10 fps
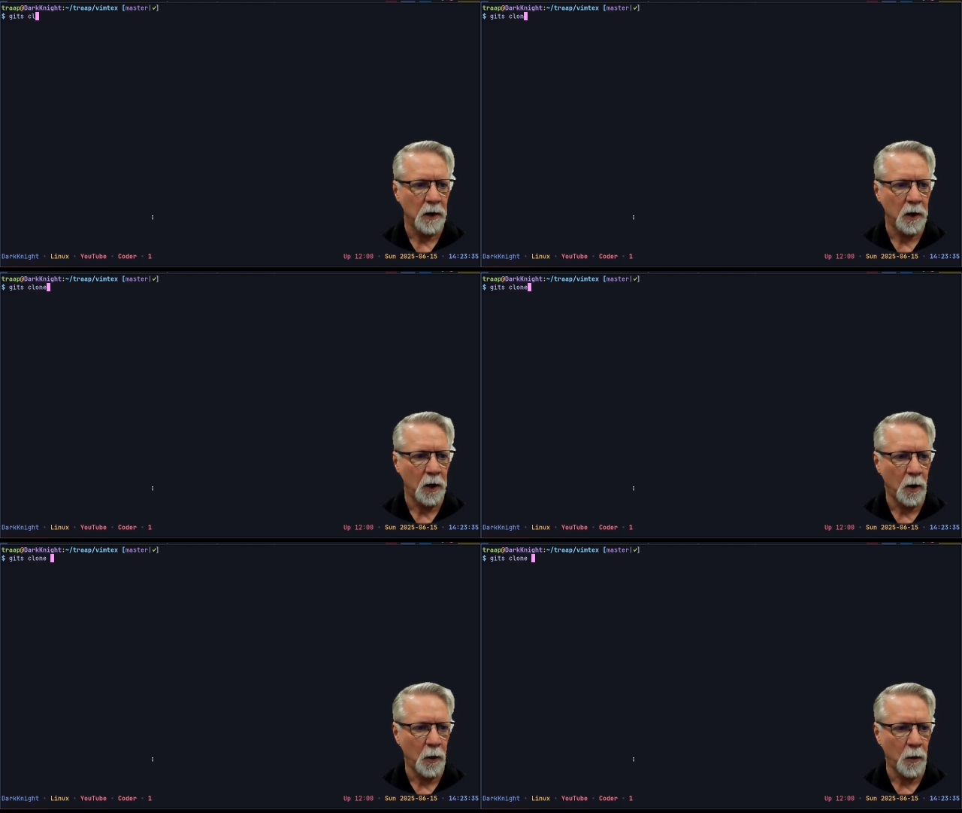
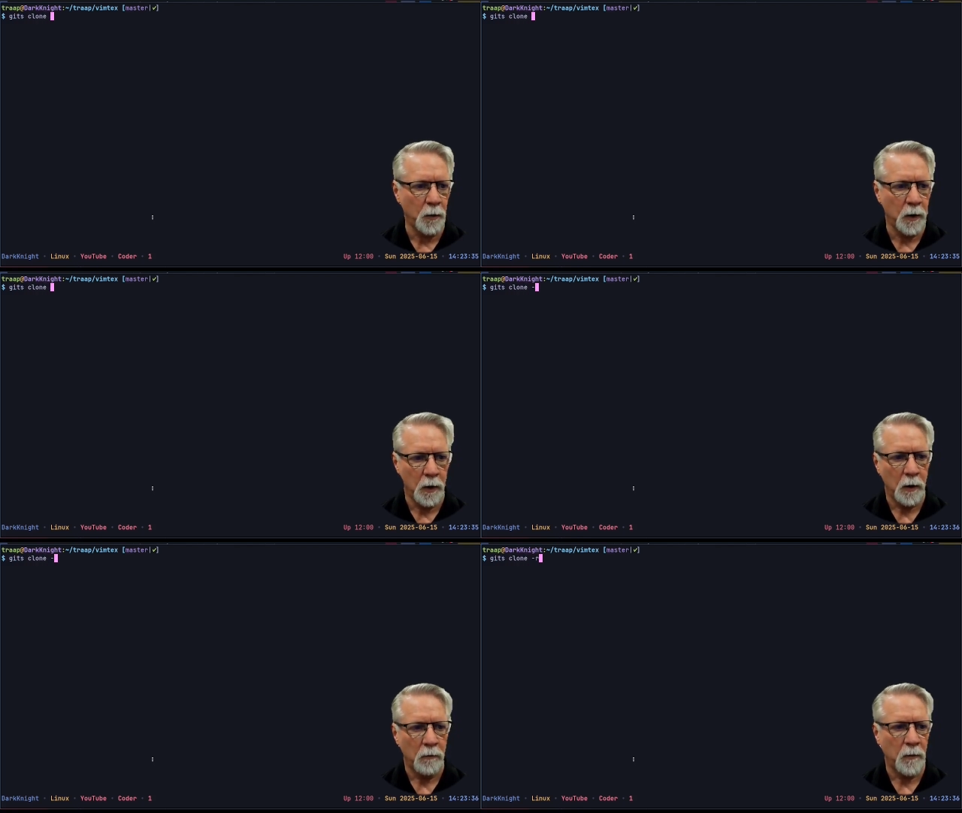clone,
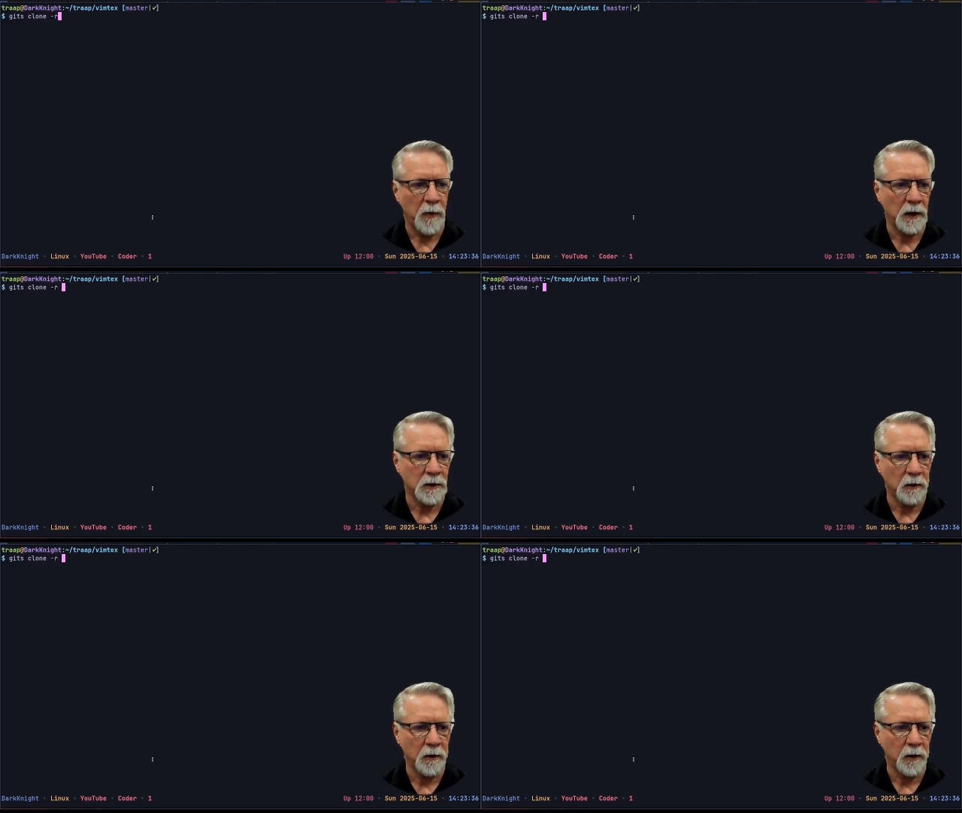
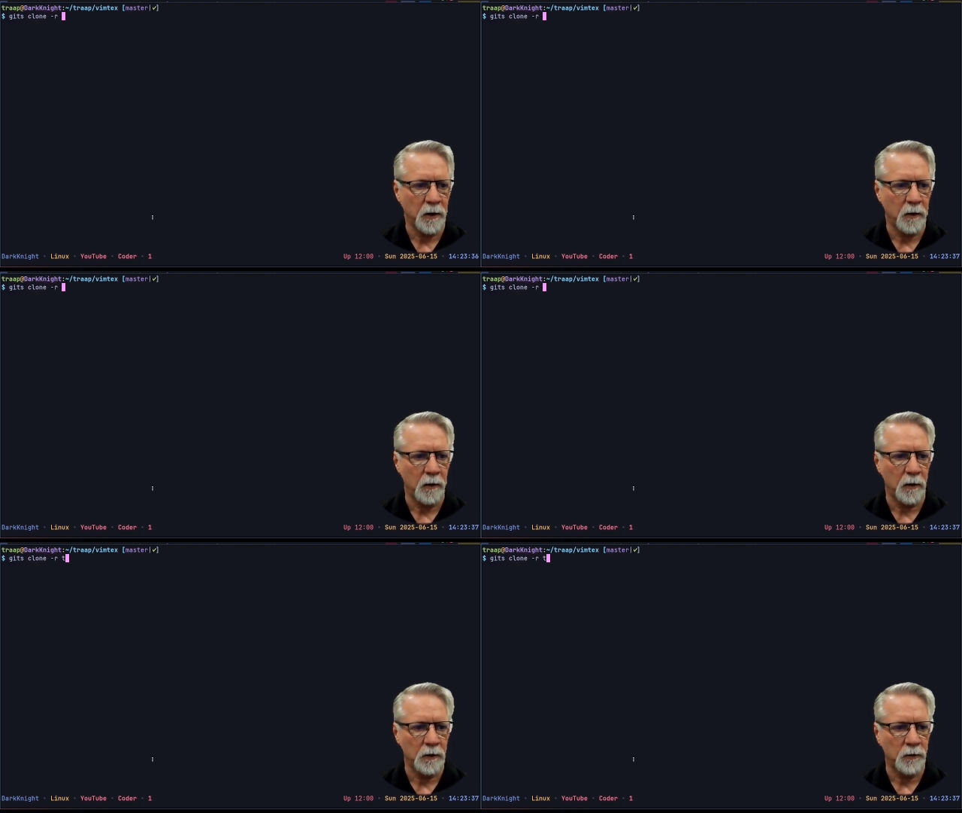repository
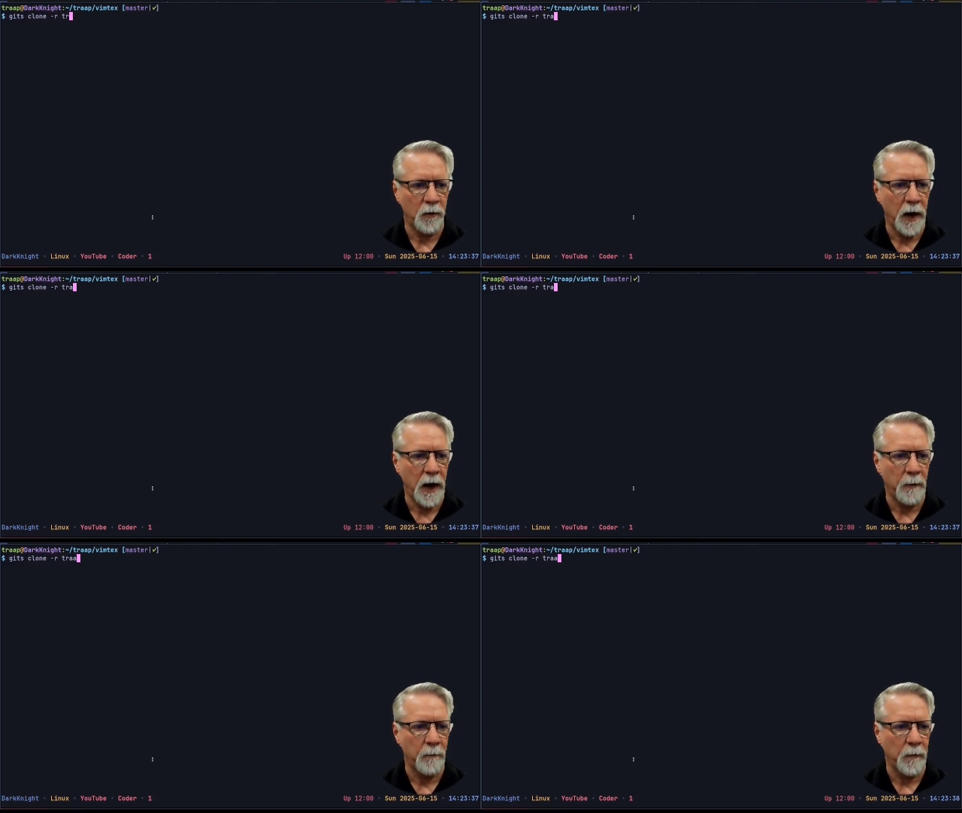
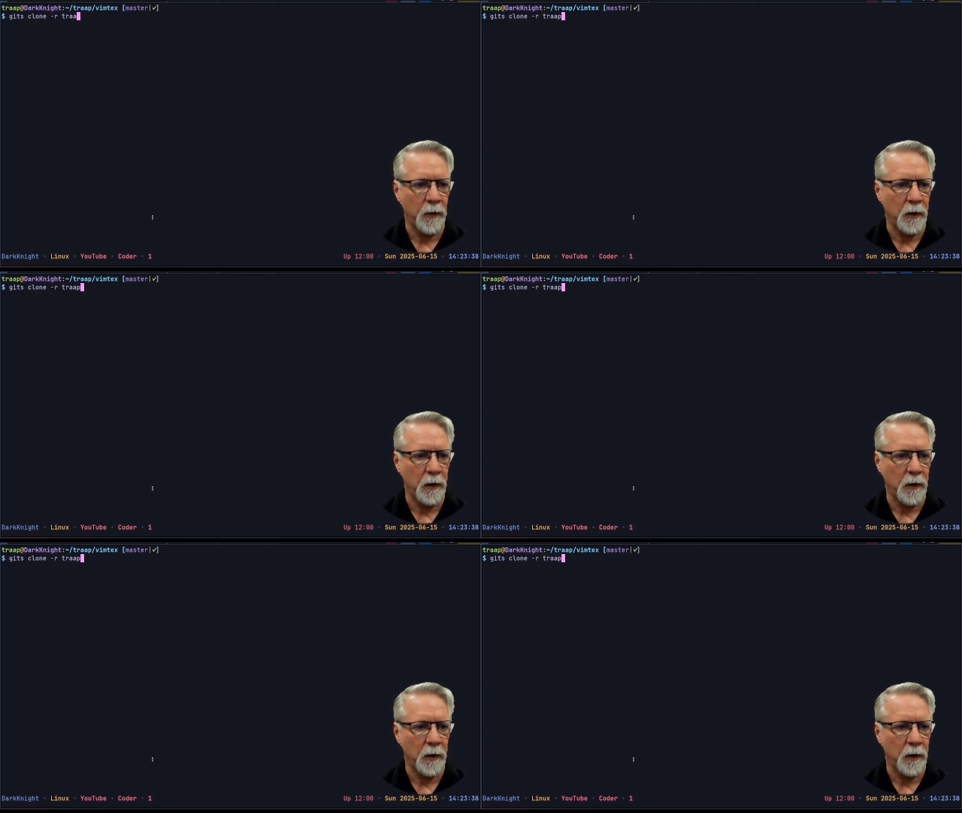trap,